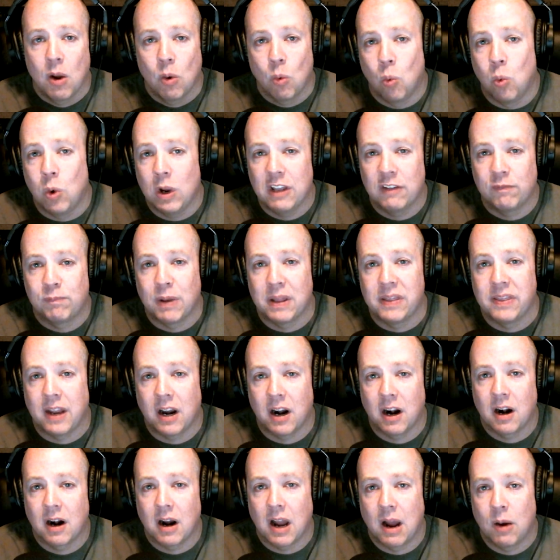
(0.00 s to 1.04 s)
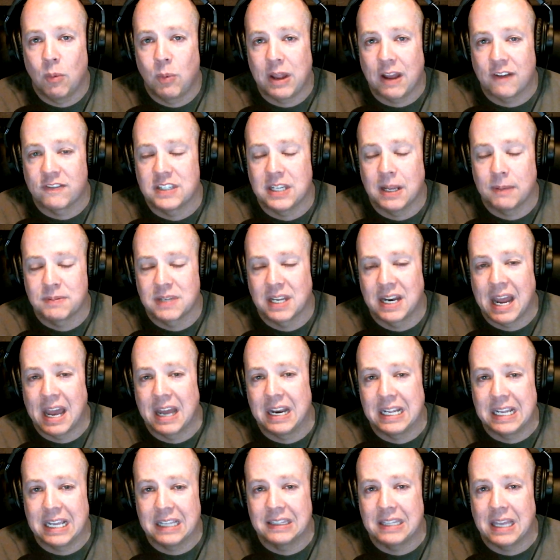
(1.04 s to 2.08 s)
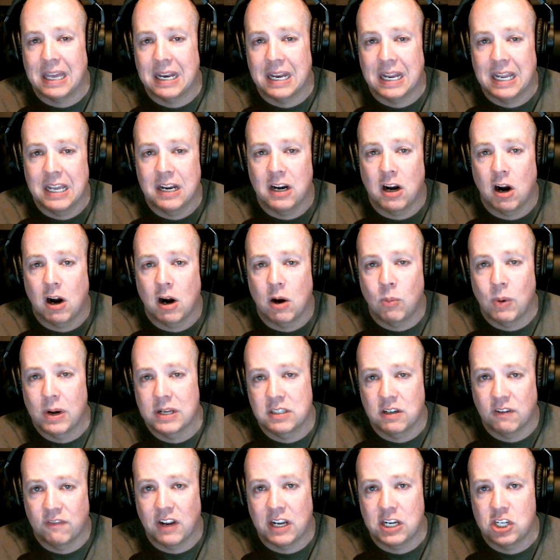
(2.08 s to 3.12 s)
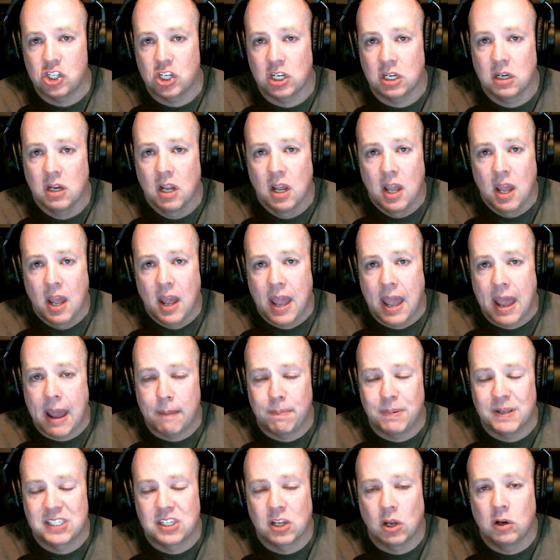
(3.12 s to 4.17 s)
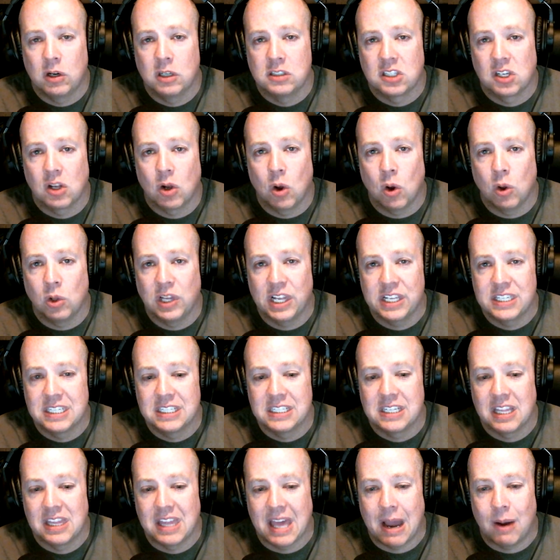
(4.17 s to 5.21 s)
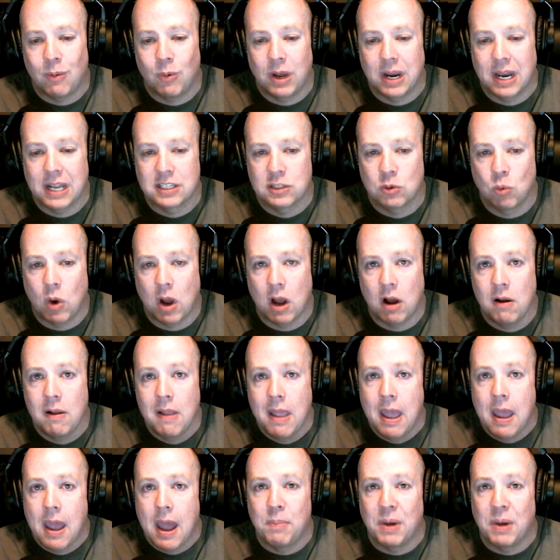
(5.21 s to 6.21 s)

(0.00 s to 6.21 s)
We've been there. We have tips on how to get that in our reservation episode, so go listen to that one as well.